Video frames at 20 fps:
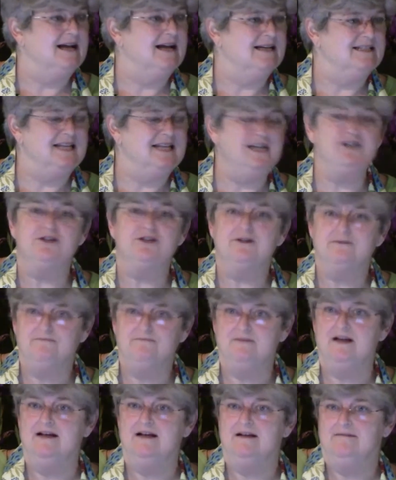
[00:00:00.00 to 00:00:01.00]
teacher,
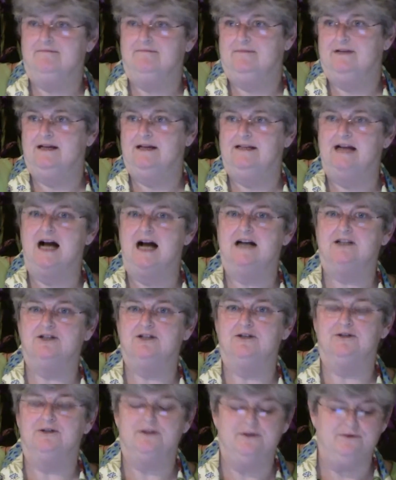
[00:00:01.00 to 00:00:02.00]
a
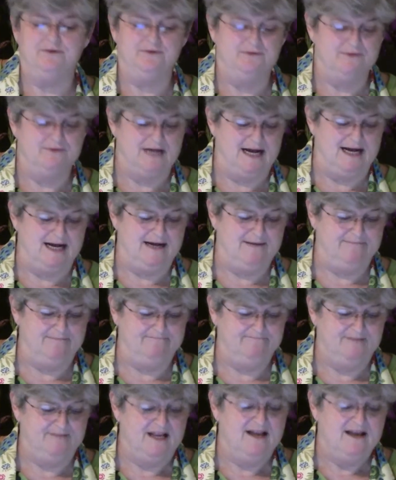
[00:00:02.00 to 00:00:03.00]
doctor
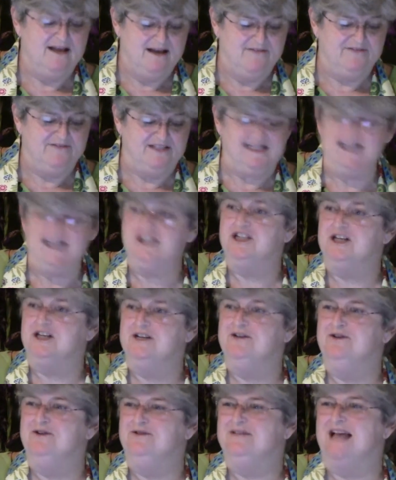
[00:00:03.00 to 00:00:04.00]
a
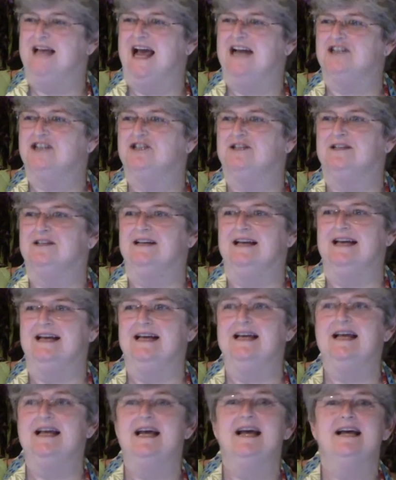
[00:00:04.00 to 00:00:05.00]
physician who's actually,